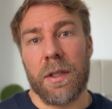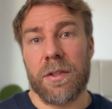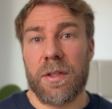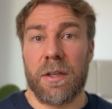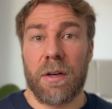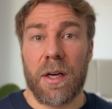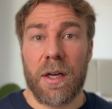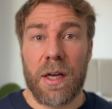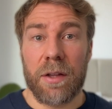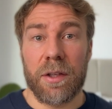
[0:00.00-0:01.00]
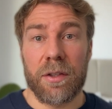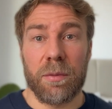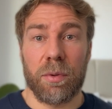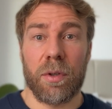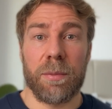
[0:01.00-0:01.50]
Yes, there are other
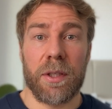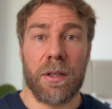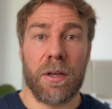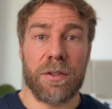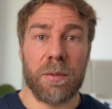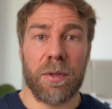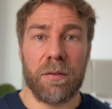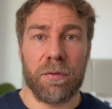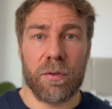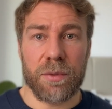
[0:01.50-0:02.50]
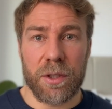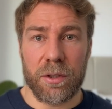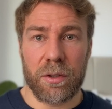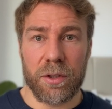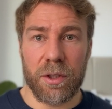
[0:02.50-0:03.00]
deployment and hosting platforms that
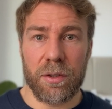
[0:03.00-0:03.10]
you could